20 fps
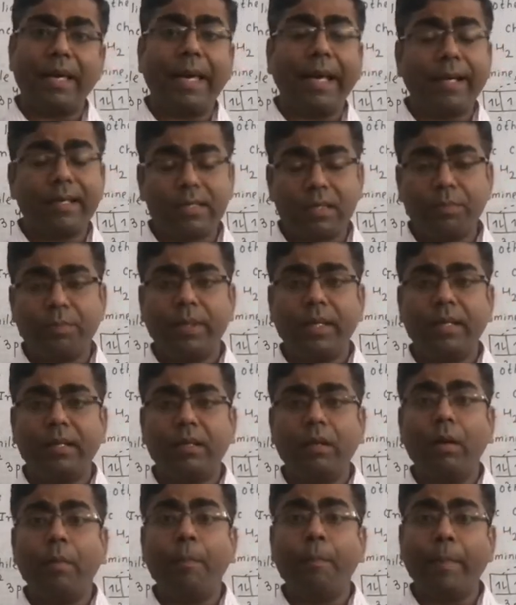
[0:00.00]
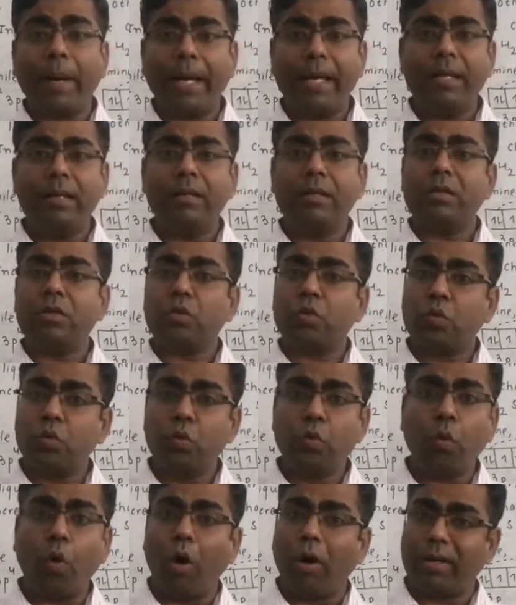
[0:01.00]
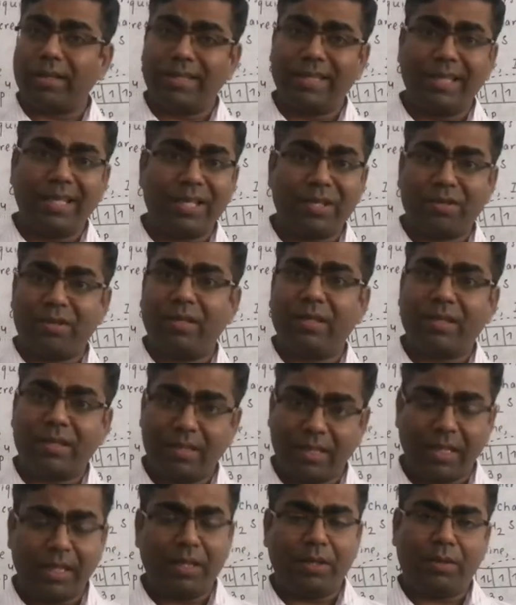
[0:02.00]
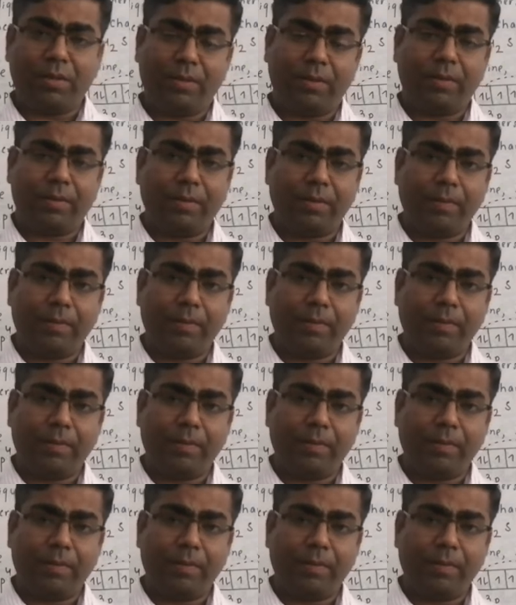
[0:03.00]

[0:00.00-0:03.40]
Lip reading: exhibit -2 oxidation state.